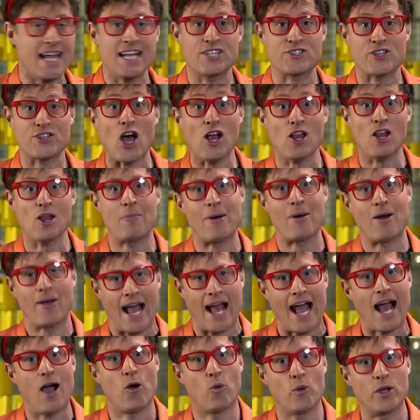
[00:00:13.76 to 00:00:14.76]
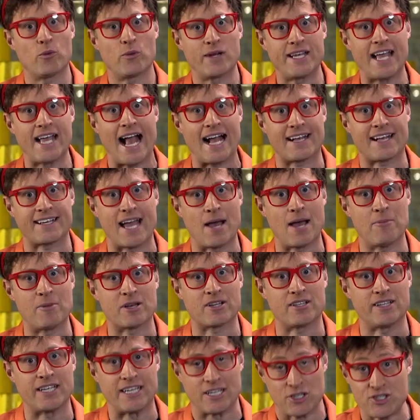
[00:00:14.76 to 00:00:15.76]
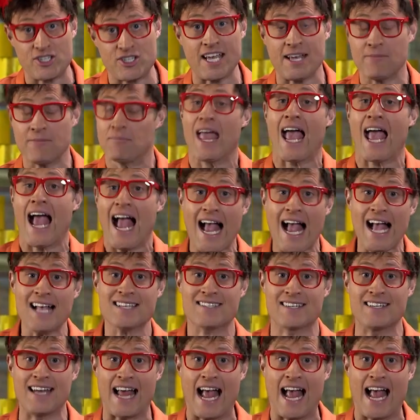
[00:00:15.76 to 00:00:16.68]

It's all about how we react chemically. You see, as an